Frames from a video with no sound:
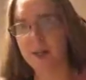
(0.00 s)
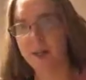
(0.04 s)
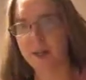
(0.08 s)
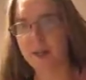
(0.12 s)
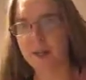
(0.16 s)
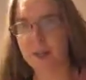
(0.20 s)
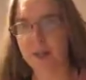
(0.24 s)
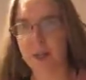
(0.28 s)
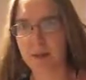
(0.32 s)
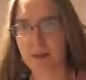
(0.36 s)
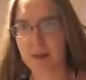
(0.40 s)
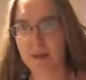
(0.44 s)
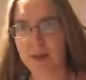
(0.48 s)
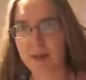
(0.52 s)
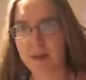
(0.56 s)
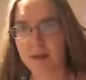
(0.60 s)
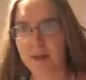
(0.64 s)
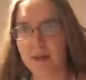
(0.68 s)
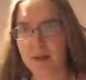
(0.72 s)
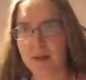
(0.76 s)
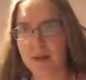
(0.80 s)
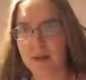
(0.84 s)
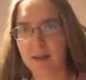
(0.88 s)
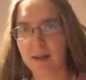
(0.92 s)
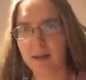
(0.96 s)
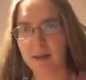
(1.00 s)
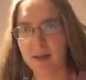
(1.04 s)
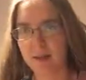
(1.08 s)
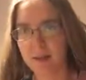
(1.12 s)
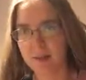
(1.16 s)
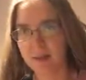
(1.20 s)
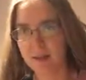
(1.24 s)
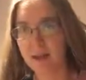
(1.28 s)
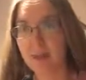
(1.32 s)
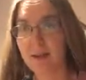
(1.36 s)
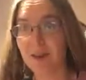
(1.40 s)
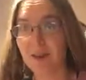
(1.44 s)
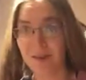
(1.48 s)
that stimming
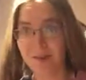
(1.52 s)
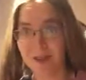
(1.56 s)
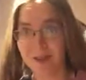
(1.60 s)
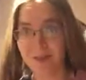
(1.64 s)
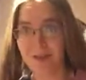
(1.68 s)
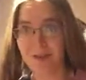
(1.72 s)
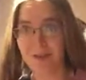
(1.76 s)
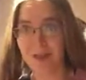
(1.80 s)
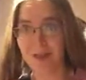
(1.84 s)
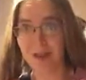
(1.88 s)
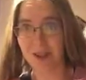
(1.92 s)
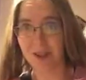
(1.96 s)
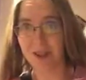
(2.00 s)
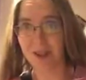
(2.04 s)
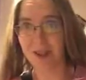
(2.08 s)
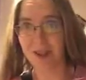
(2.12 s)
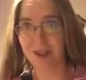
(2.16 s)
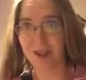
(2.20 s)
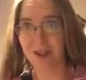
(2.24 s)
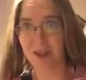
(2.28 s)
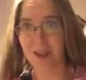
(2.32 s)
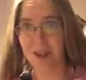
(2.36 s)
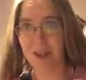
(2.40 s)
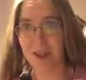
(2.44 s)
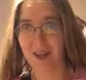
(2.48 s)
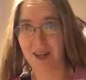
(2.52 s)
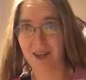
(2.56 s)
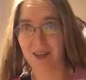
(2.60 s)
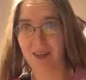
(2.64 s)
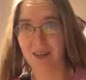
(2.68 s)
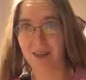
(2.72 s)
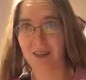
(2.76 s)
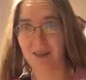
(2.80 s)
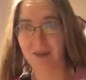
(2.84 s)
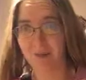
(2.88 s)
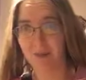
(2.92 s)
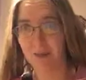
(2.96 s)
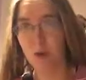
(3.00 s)
is not involuntary.
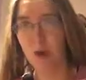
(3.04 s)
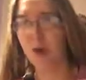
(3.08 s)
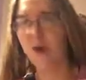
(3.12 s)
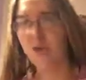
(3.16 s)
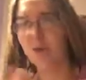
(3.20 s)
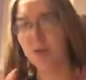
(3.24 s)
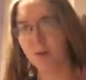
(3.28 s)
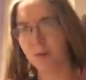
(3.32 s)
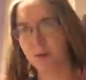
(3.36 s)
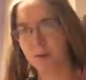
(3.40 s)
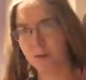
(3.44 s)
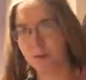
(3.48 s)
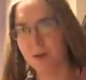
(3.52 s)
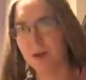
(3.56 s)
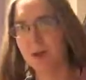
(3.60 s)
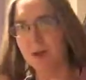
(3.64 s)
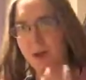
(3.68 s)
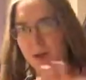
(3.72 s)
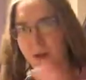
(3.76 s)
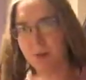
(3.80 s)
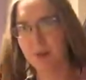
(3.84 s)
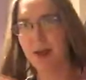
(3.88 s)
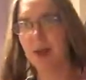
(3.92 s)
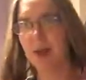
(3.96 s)
The movements you